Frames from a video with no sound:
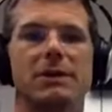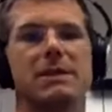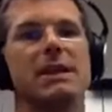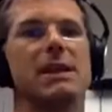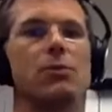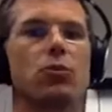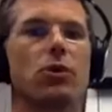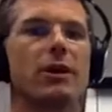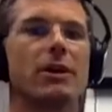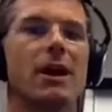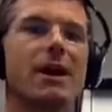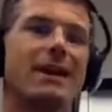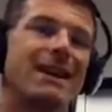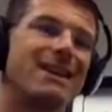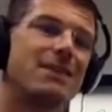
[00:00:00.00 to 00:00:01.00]
to keep working
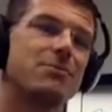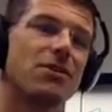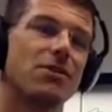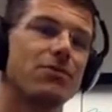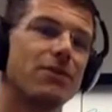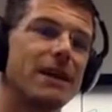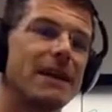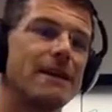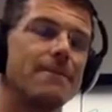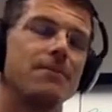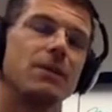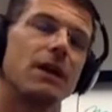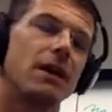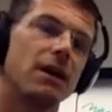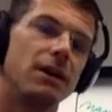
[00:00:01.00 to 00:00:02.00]
on, and number 3,
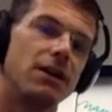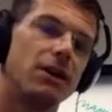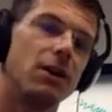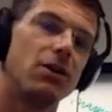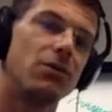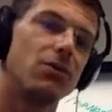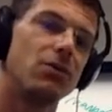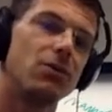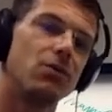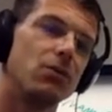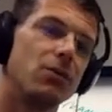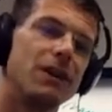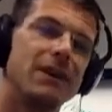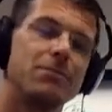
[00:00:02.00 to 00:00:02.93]
we